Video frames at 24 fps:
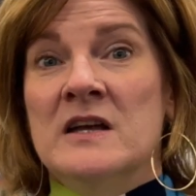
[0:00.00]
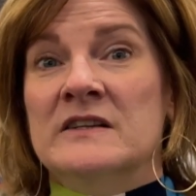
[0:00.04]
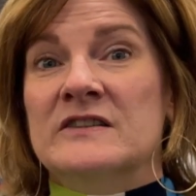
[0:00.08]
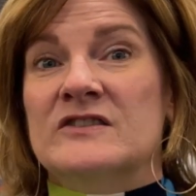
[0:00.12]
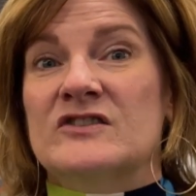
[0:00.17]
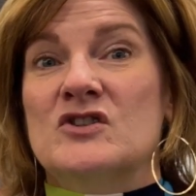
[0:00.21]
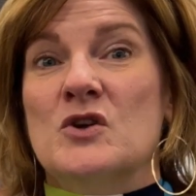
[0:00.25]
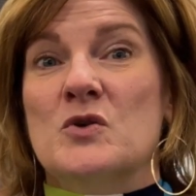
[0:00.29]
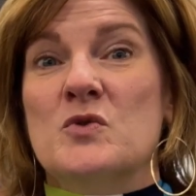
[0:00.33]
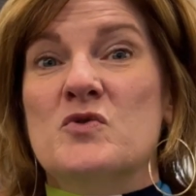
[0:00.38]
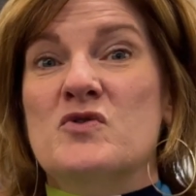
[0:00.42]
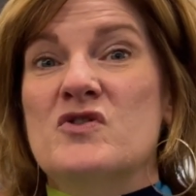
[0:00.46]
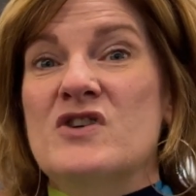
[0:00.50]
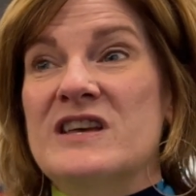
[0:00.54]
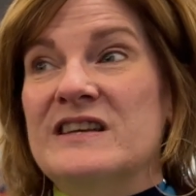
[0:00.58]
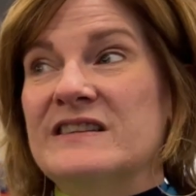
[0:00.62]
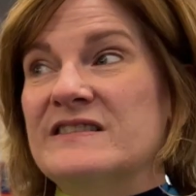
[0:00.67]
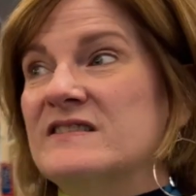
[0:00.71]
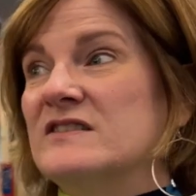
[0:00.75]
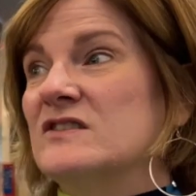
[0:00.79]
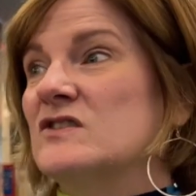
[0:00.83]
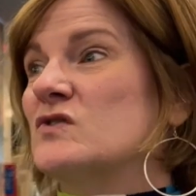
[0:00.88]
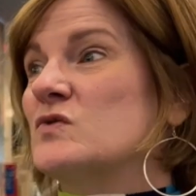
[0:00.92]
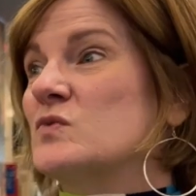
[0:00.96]
So
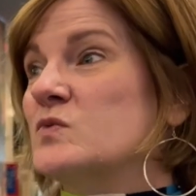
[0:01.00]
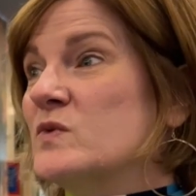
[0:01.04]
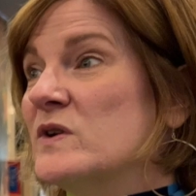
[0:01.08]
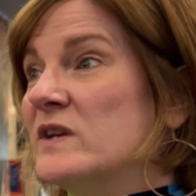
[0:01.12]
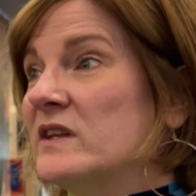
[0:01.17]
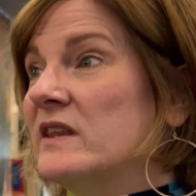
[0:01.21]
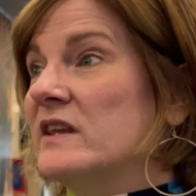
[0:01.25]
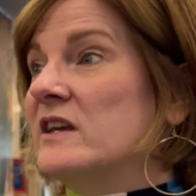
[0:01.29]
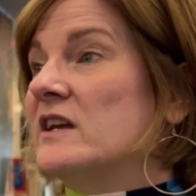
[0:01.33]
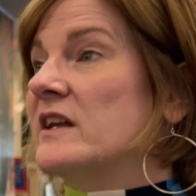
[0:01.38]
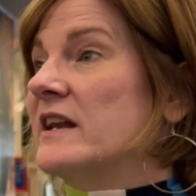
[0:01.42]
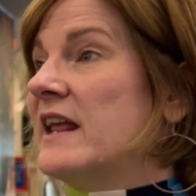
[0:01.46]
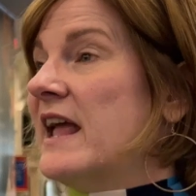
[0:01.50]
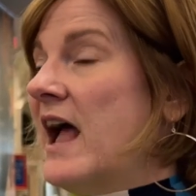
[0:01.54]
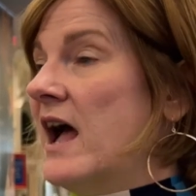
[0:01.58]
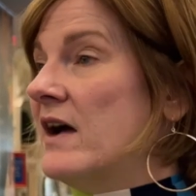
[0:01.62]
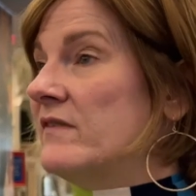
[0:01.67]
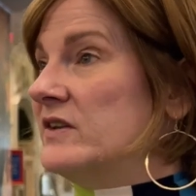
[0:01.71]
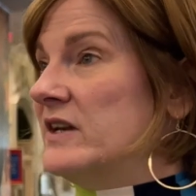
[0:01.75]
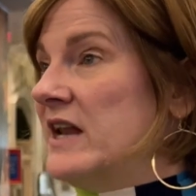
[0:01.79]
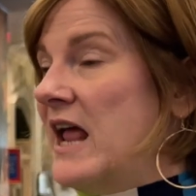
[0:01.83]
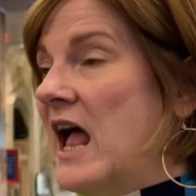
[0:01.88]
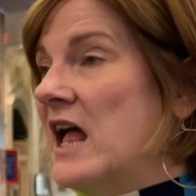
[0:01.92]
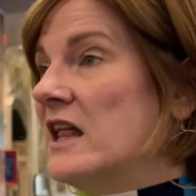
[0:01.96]
this is really going to
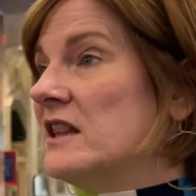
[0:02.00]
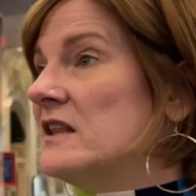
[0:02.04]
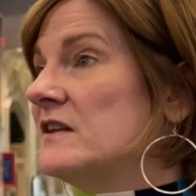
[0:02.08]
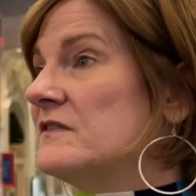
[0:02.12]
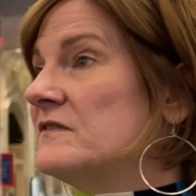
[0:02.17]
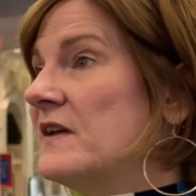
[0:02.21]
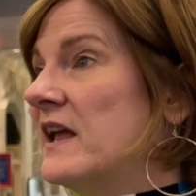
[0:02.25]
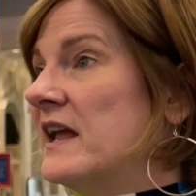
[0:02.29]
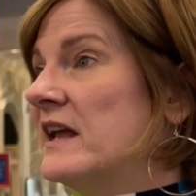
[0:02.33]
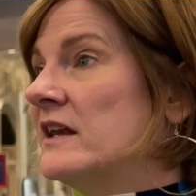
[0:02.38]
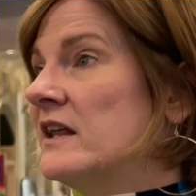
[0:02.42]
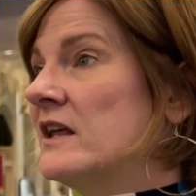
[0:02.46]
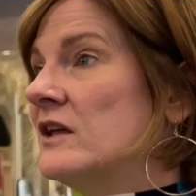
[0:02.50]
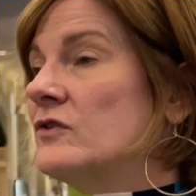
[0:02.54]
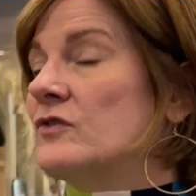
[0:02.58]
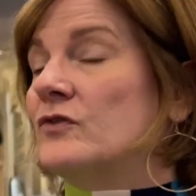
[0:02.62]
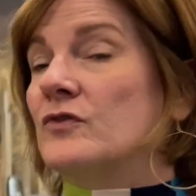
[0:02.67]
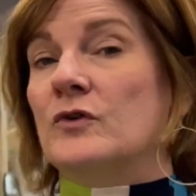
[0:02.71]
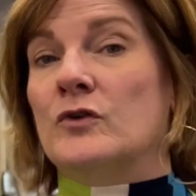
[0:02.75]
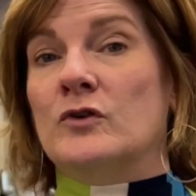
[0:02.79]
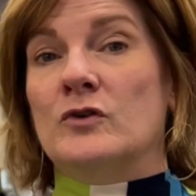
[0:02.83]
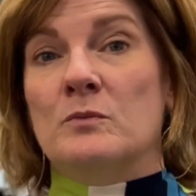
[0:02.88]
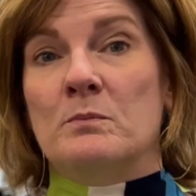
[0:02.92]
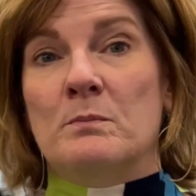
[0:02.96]
have an elevated
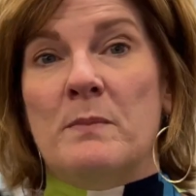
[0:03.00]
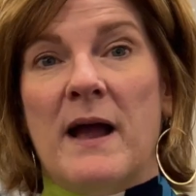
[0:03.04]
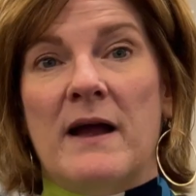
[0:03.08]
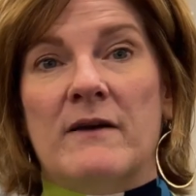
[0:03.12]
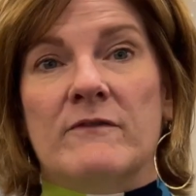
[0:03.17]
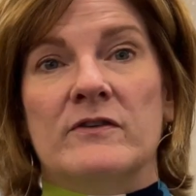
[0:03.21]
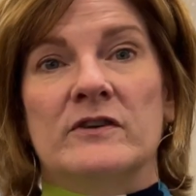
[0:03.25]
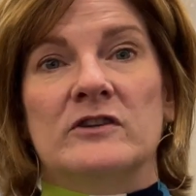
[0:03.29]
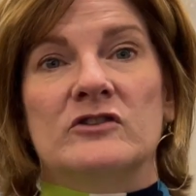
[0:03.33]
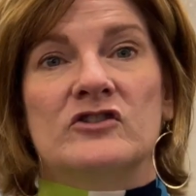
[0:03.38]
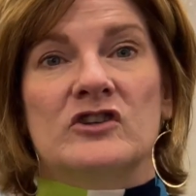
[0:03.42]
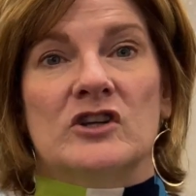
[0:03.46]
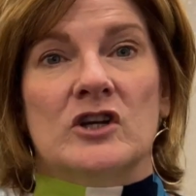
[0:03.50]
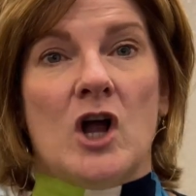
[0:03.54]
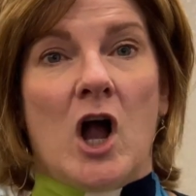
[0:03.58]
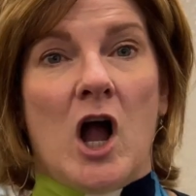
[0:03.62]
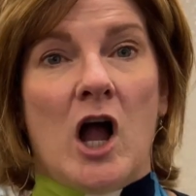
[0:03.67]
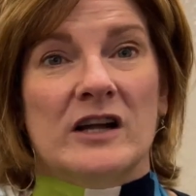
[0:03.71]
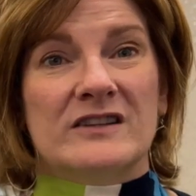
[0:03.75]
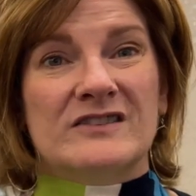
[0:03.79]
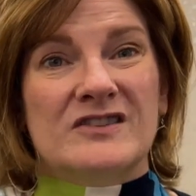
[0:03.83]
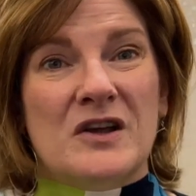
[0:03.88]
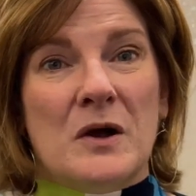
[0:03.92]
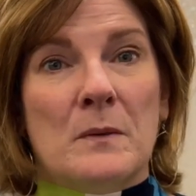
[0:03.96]
food and beverage and
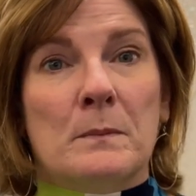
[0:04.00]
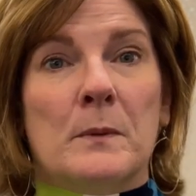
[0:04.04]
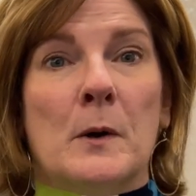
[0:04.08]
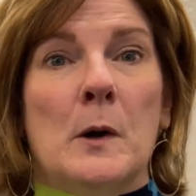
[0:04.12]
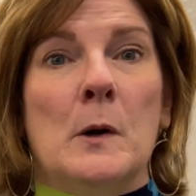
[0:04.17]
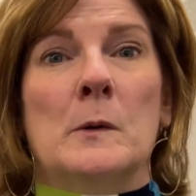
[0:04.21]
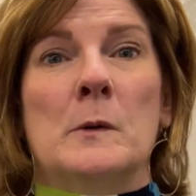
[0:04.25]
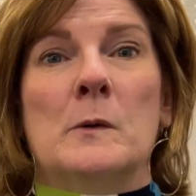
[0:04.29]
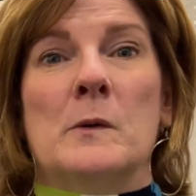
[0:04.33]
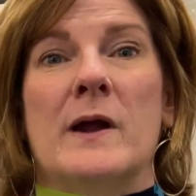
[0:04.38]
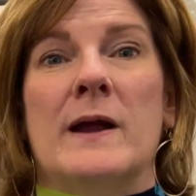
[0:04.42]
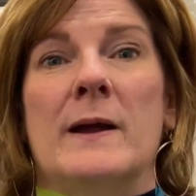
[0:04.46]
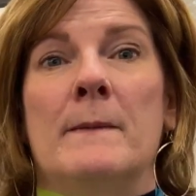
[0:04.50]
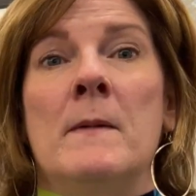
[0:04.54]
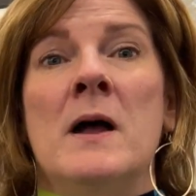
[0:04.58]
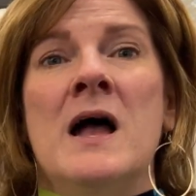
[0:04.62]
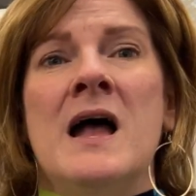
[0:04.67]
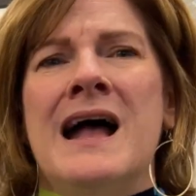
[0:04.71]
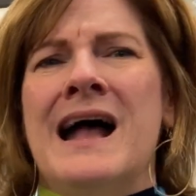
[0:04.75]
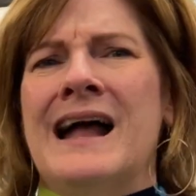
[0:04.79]
cocktail program.